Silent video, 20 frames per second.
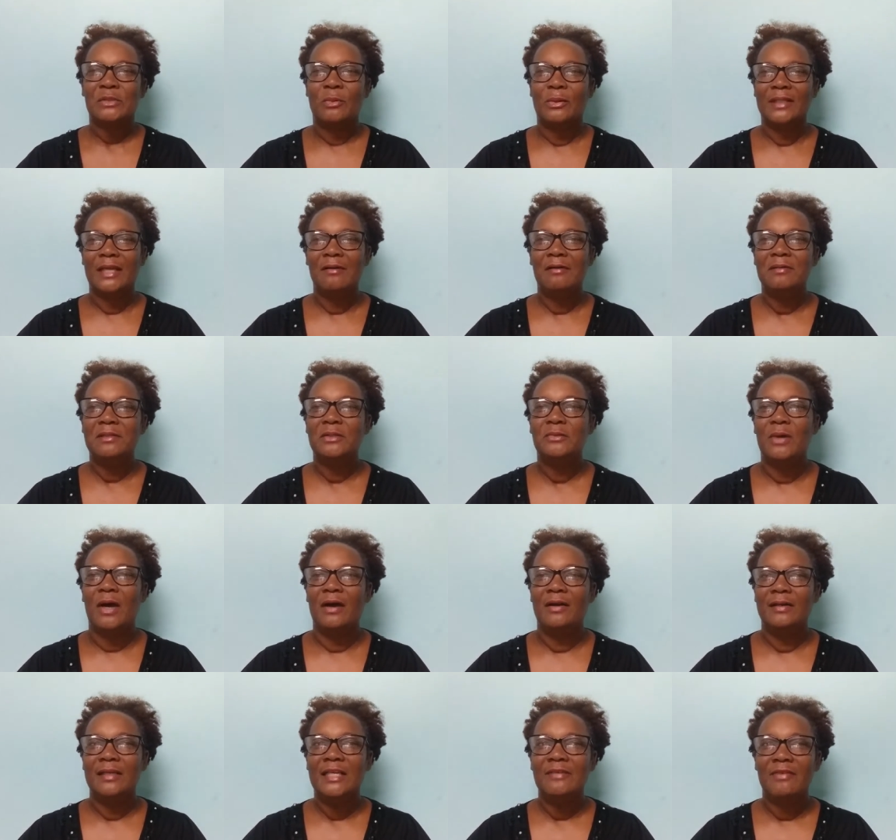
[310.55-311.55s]
What I will do,
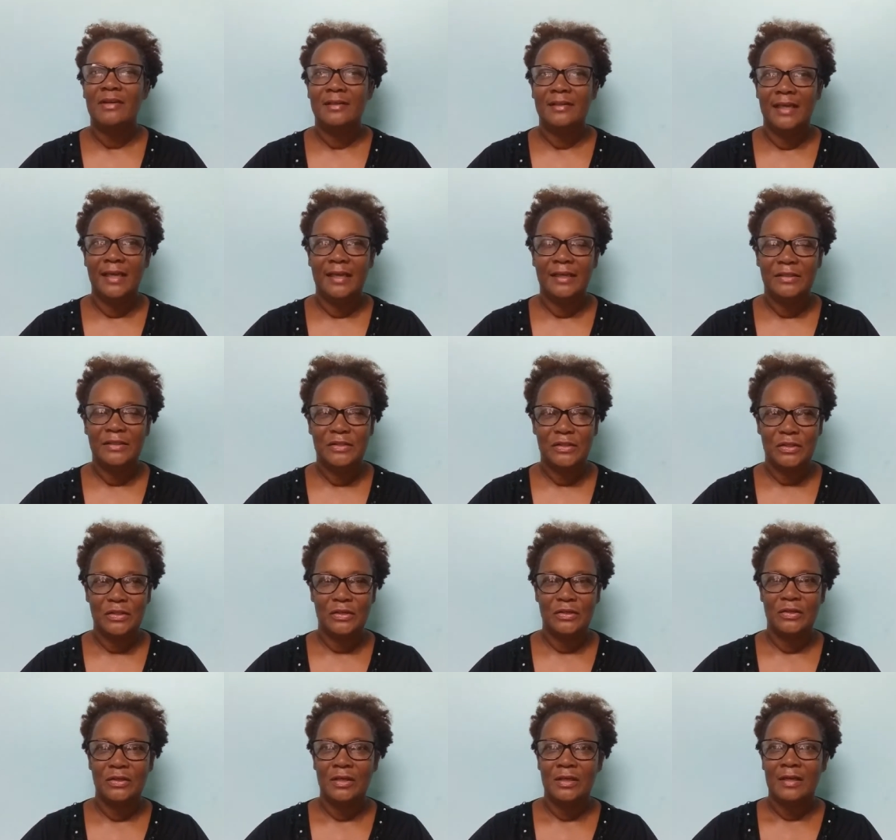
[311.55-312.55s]
I'll leave a link
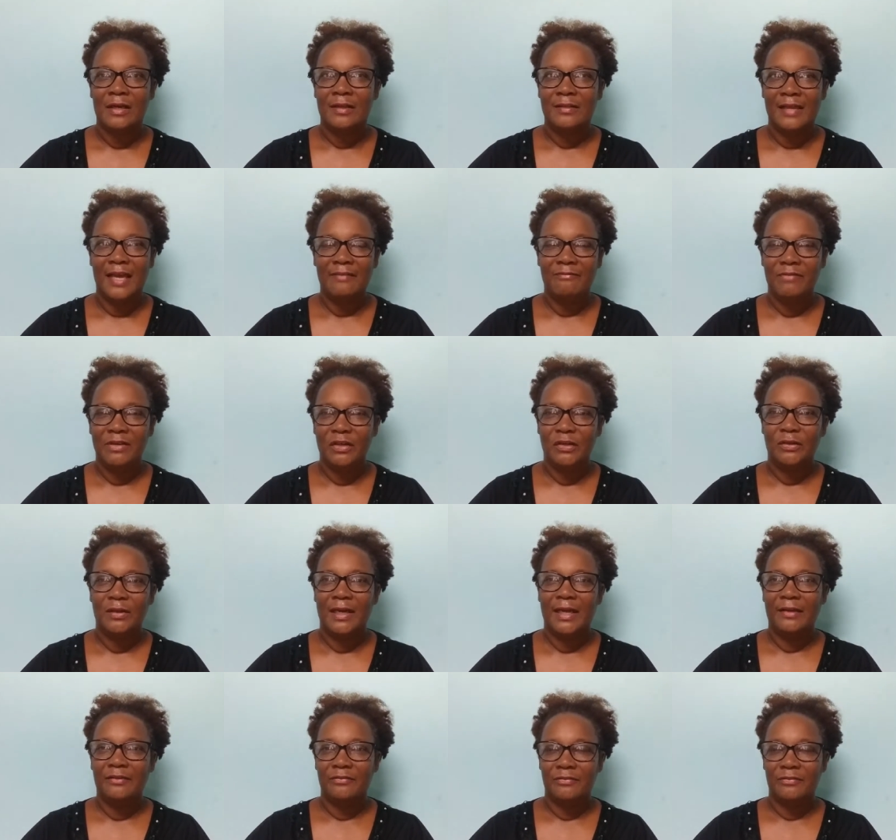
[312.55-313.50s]
to that video that